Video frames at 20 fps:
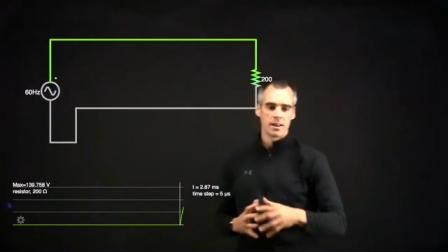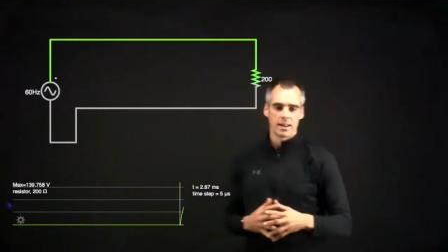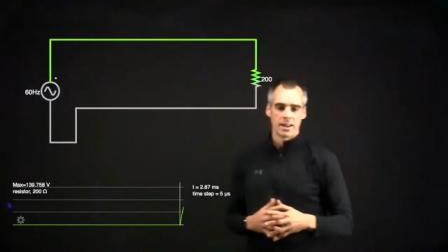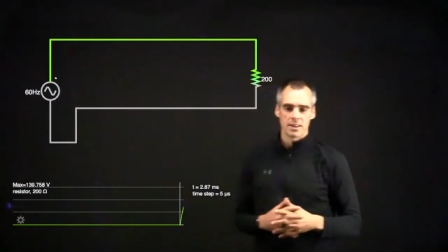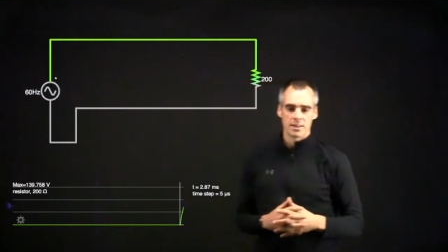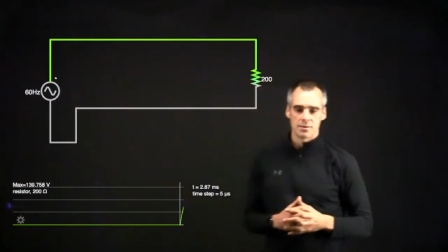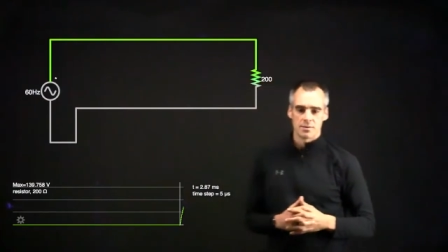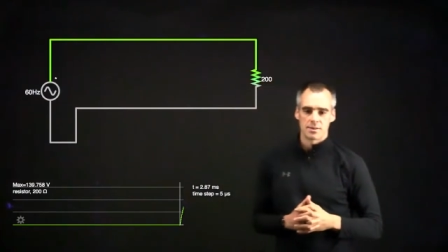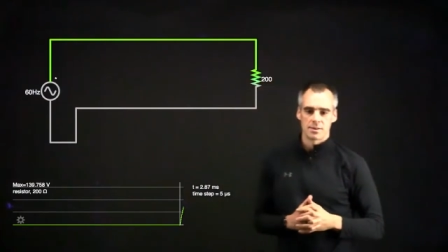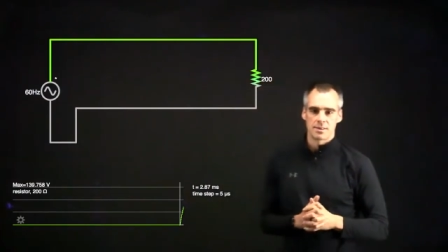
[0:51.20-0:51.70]
as
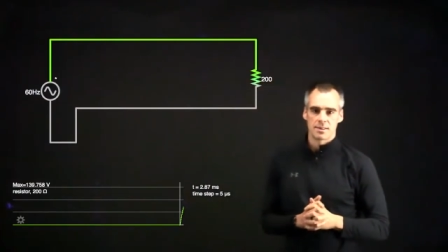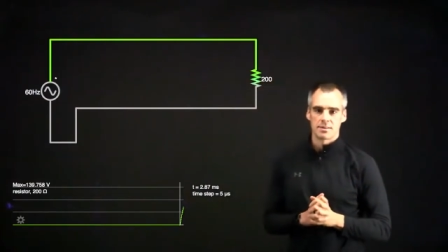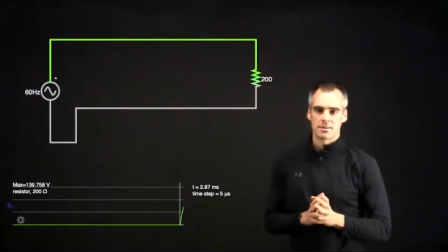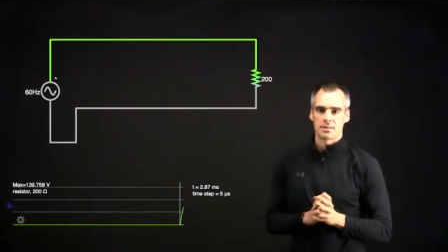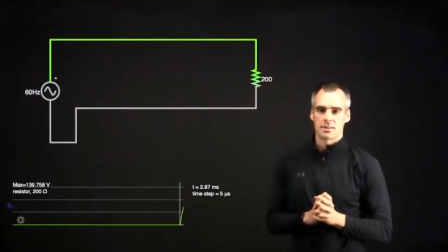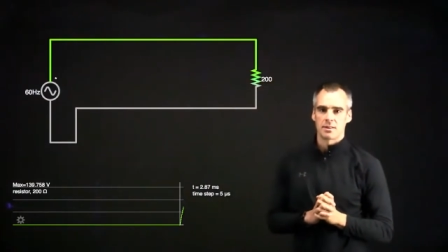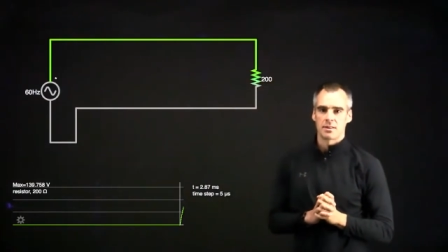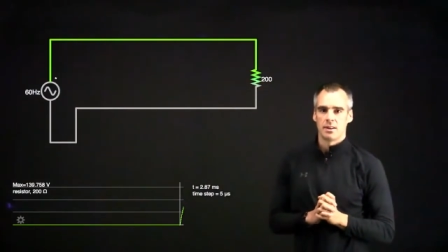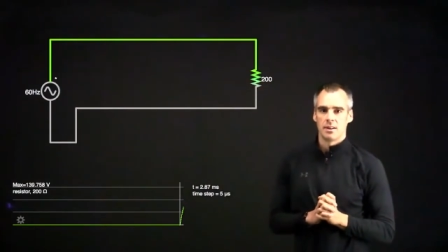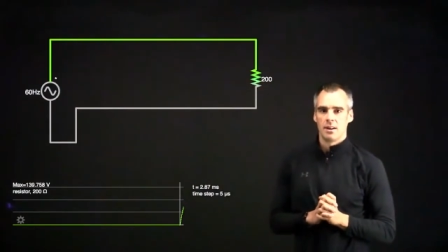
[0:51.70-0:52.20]
a
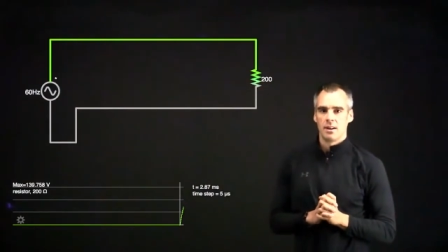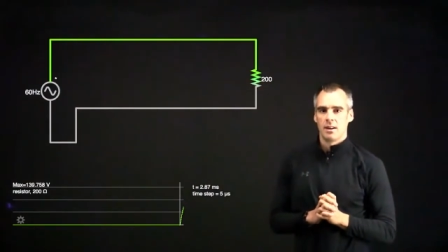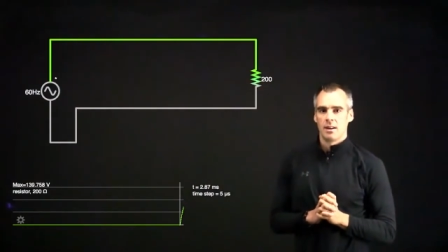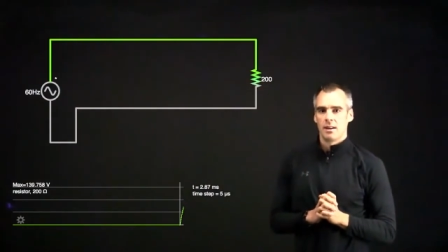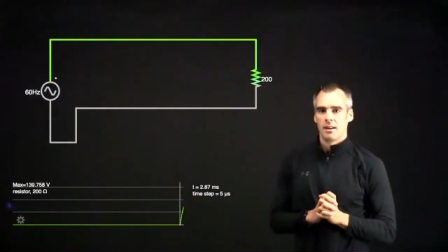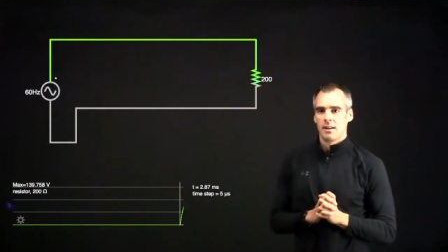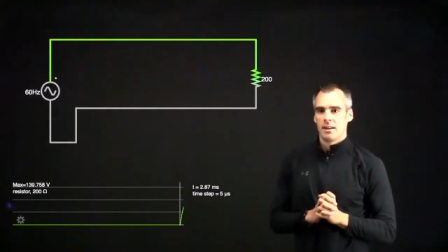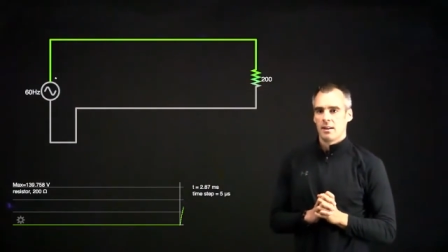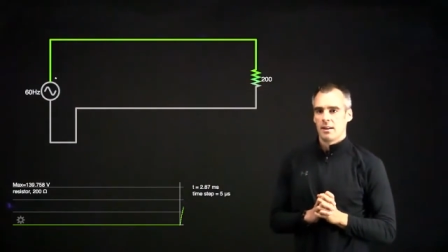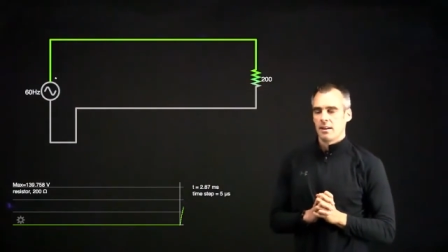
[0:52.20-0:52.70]
resistor.
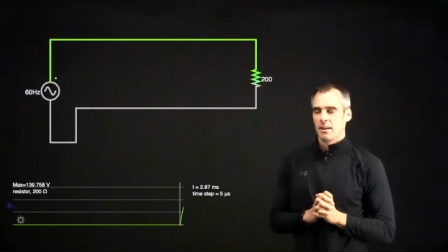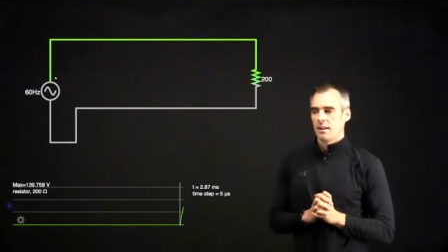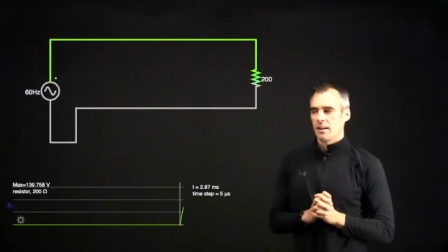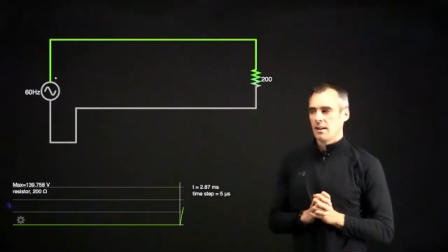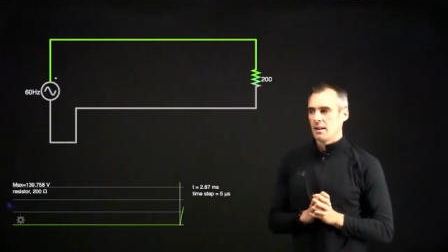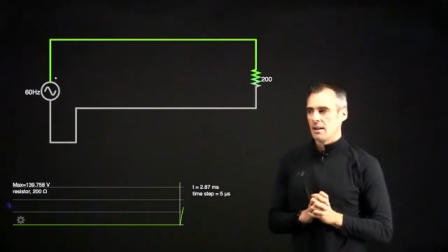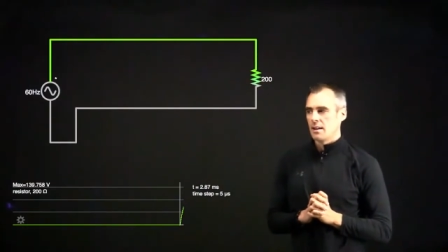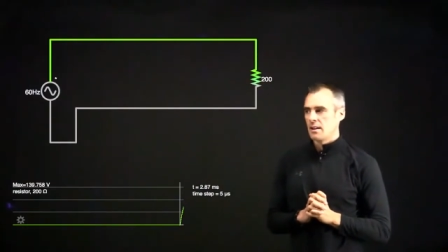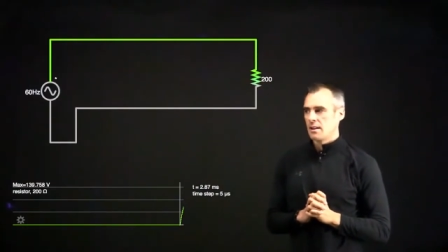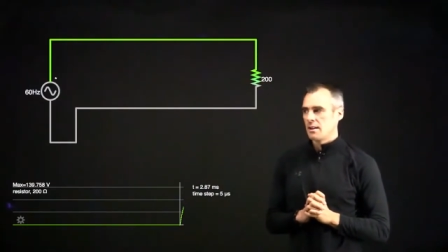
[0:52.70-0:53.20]

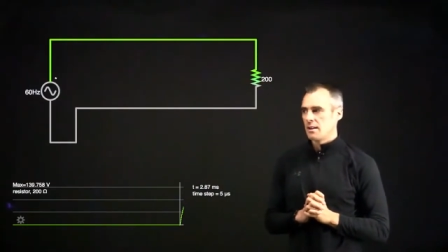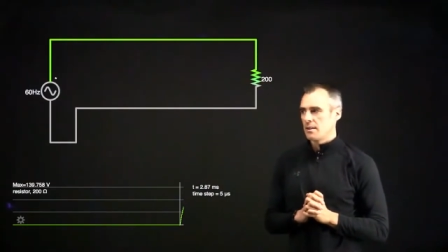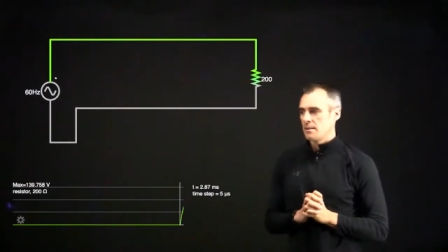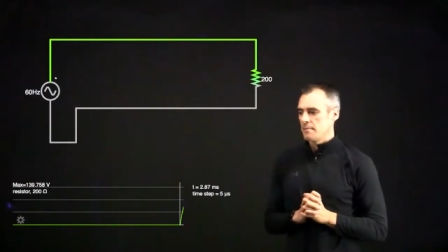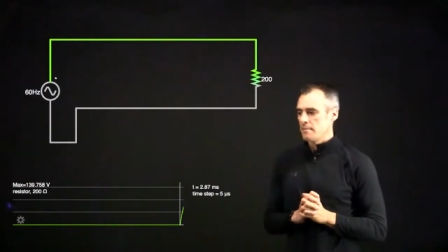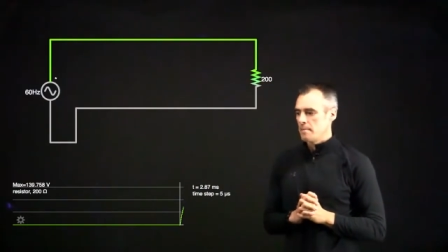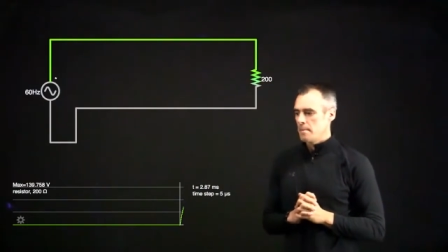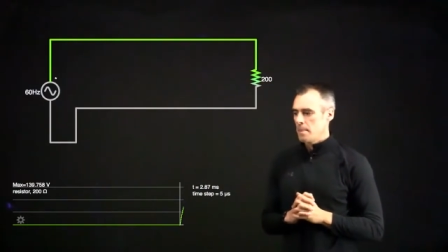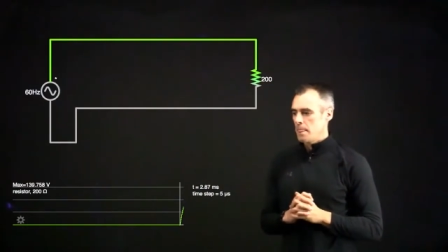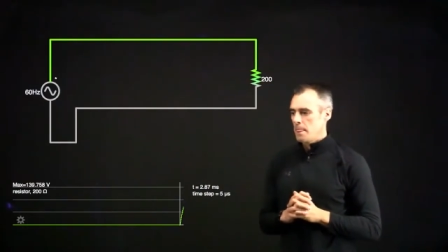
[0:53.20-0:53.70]
And
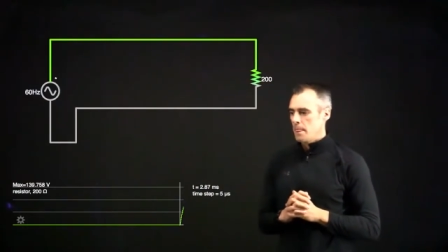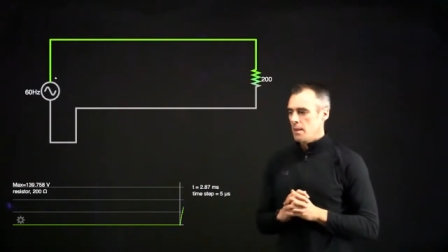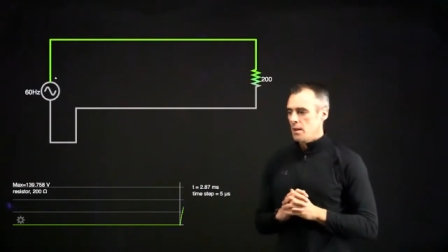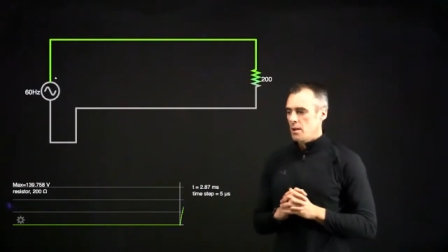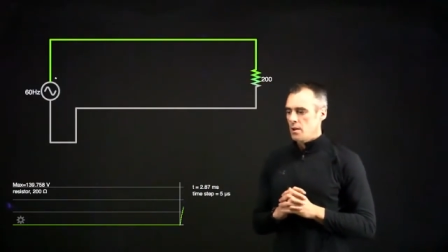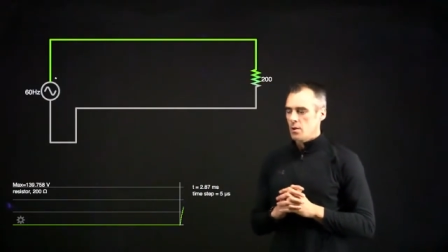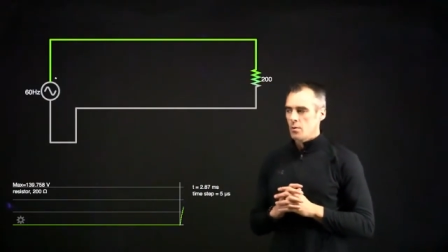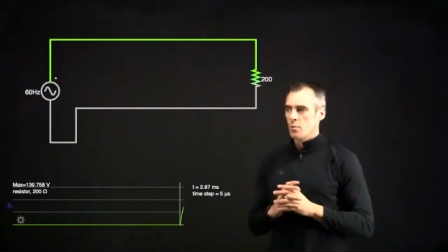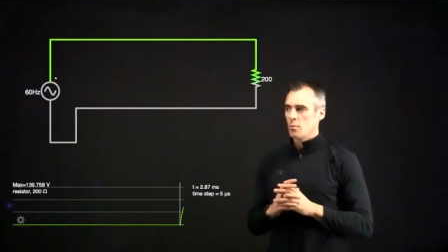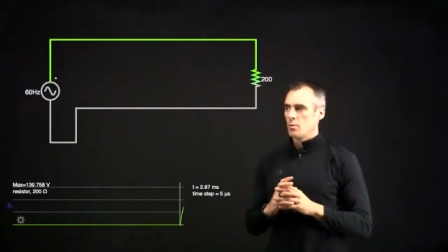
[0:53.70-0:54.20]

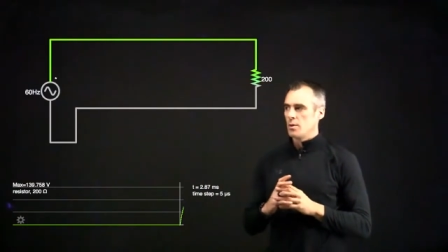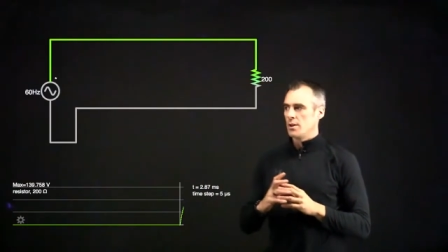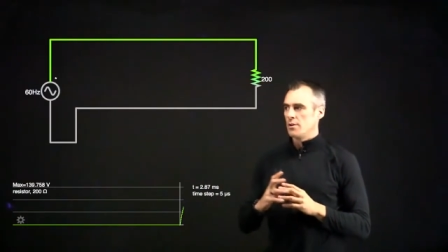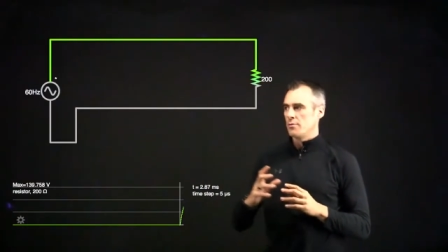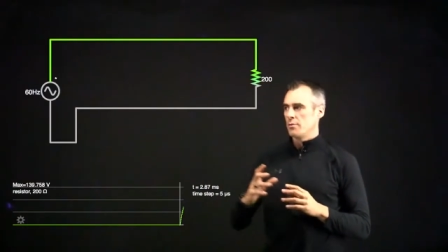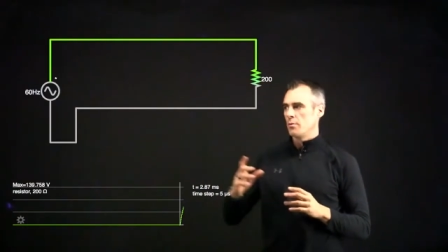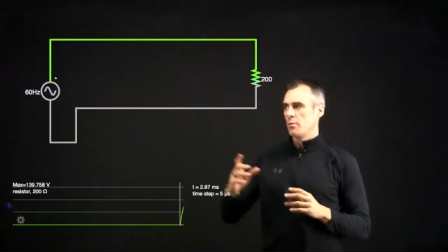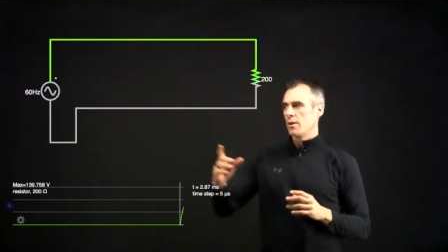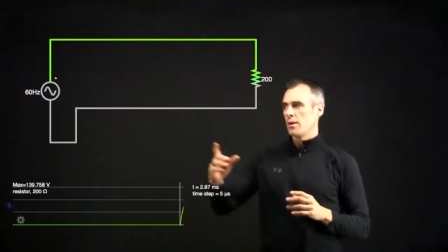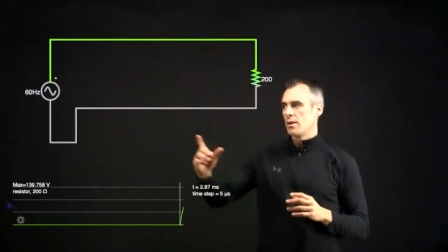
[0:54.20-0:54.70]
if we
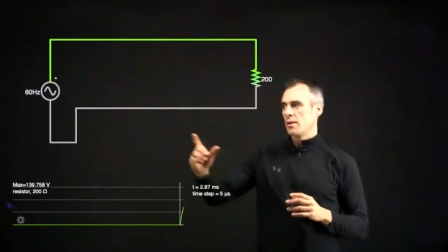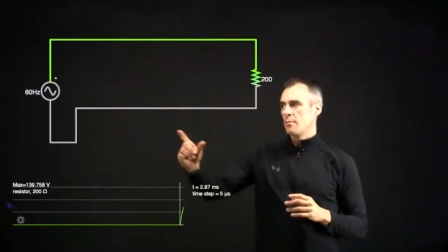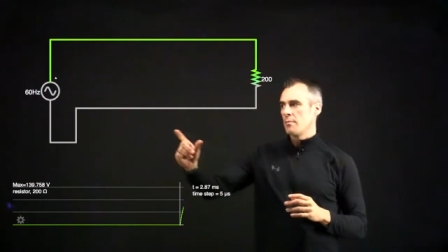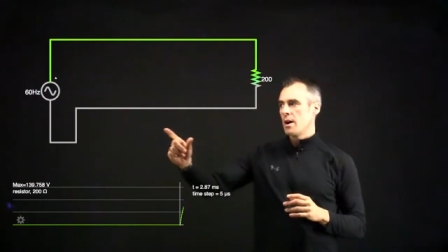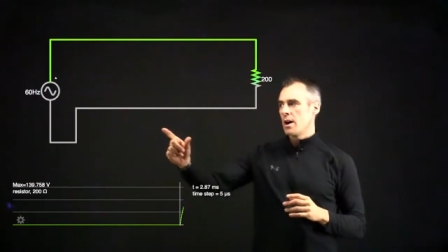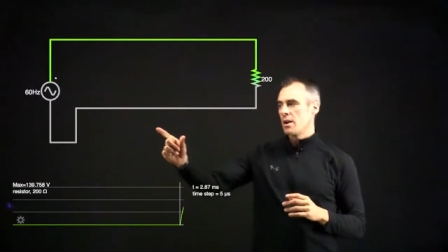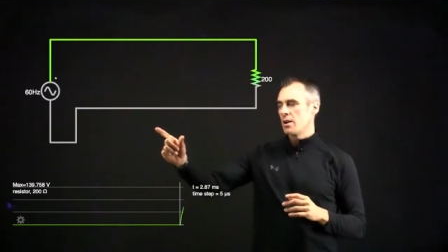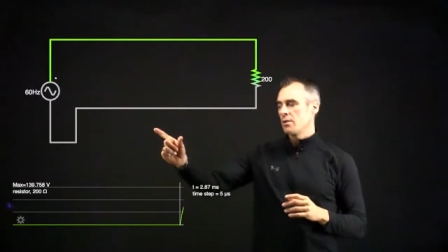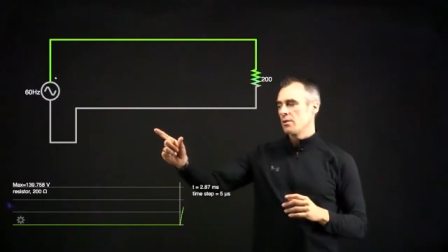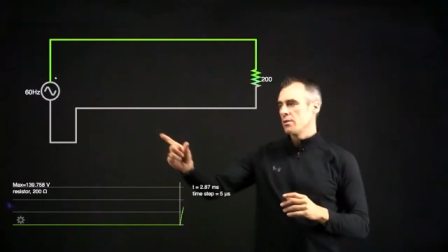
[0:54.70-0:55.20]
wanted to
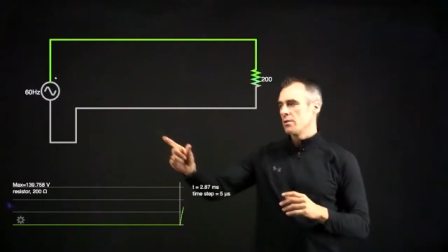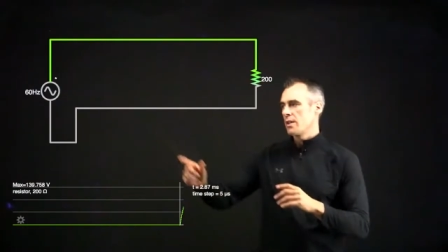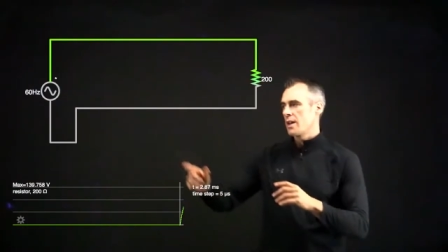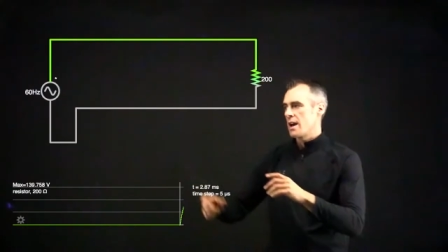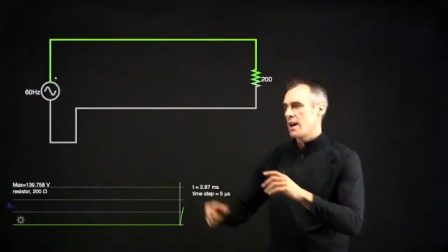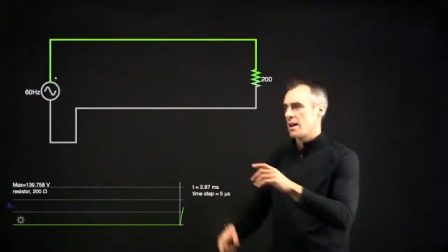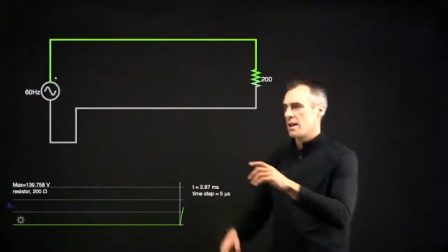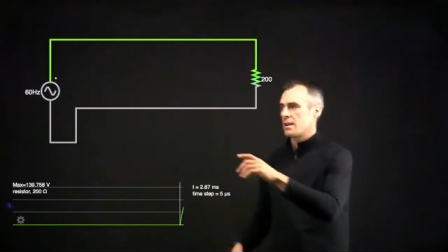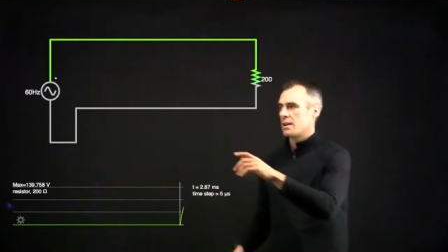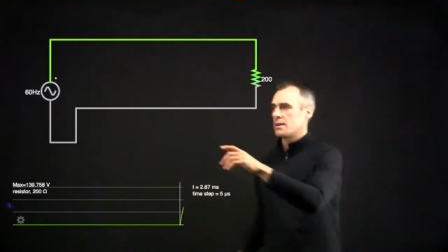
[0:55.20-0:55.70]
model that